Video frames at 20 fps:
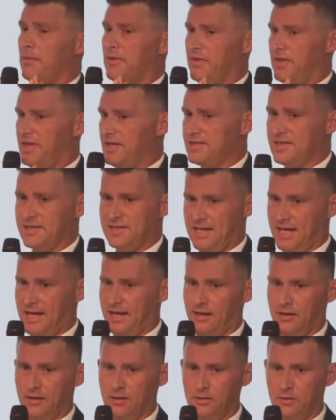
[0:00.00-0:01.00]
This is
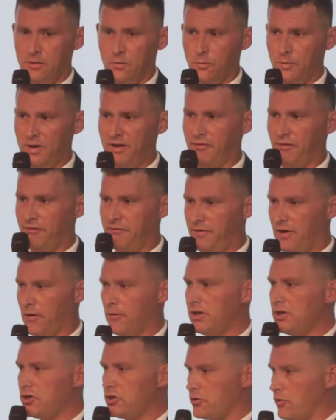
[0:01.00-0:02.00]
it. We have a
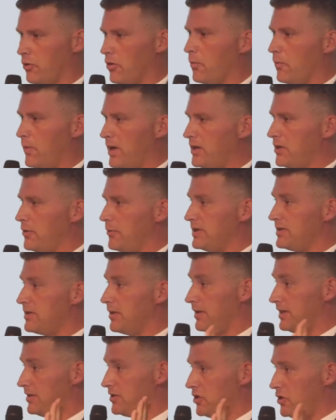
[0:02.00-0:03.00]
very short window
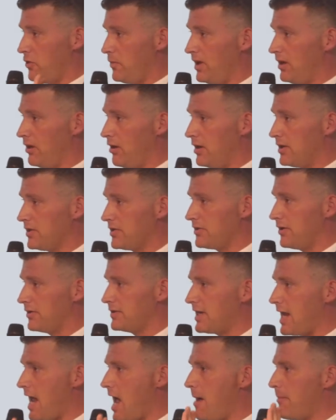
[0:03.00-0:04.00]
until these UN laws
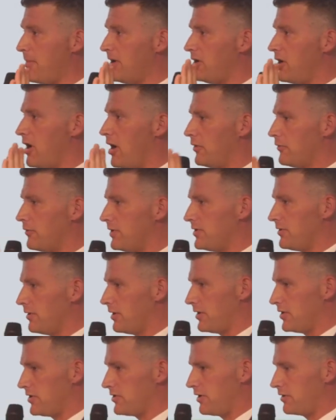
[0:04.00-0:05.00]
start to happen. Countries are
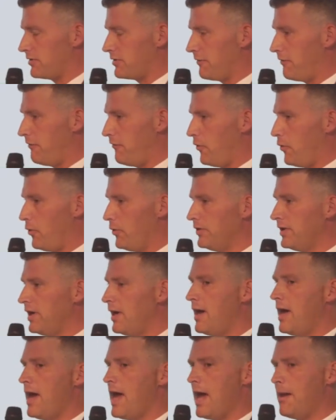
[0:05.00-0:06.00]
gonna start to fold,
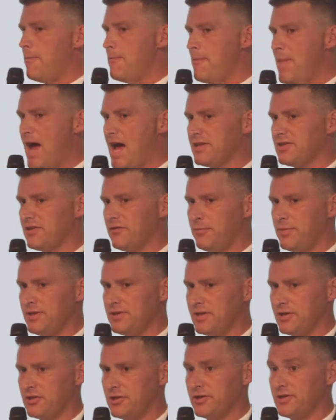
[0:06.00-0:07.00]
and massive
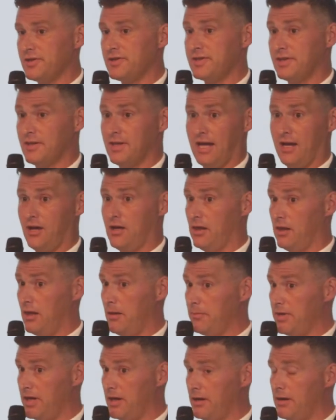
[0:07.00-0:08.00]
positions like
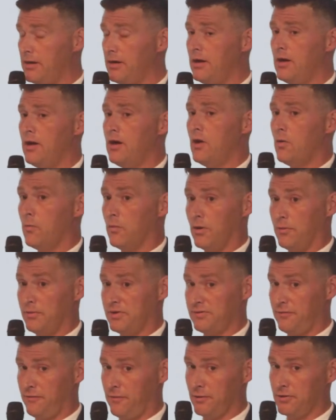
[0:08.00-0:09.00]
Colombia, where it
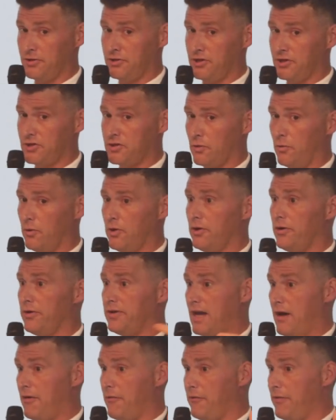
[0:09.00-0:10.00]
was first just oil,
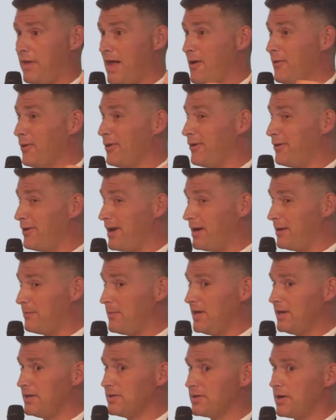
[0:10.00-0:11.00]
now flower, they're not a
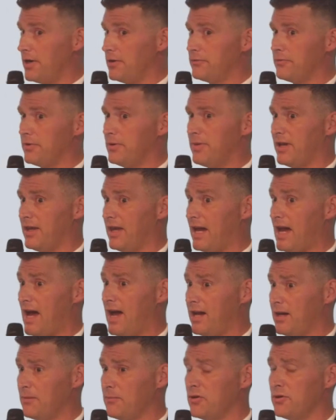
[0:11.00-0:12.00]
PICS country, but like
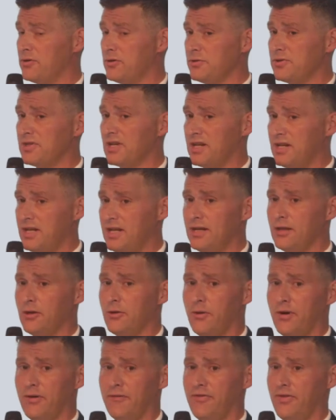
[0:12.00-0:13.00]
I can produce a
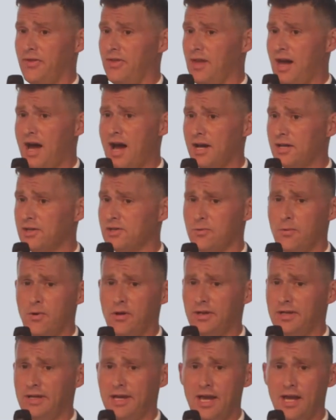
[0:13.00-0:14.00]
kilo of the highest
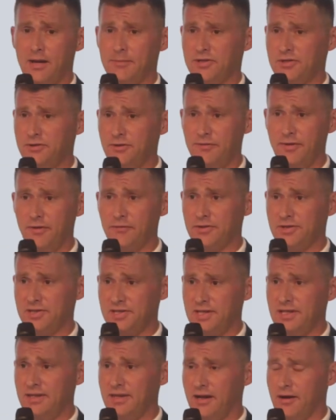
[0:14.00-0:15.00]
quality cannabis you've ever
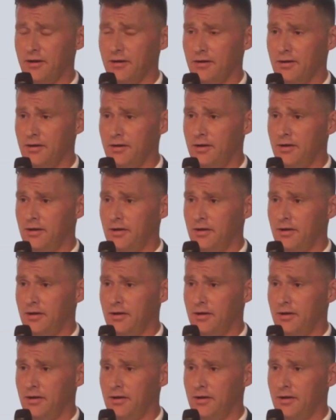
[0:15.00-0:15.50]
seen there